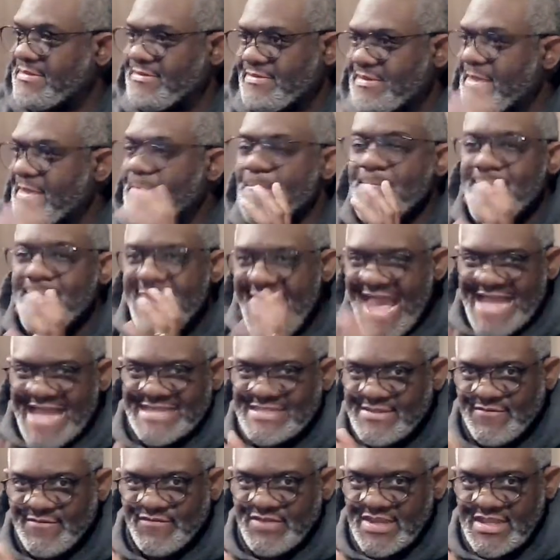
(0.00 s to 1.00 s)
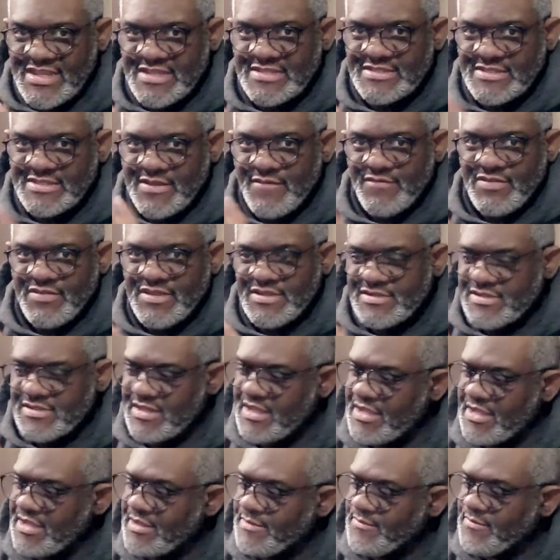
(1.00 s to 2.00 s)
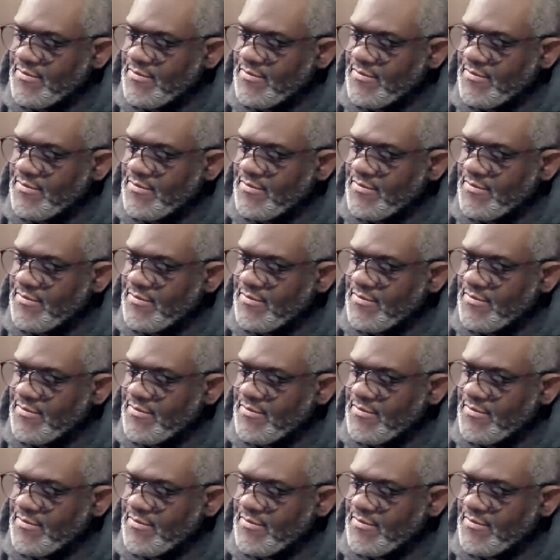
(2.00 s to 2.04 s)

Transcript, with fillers: the massiveness of this thing.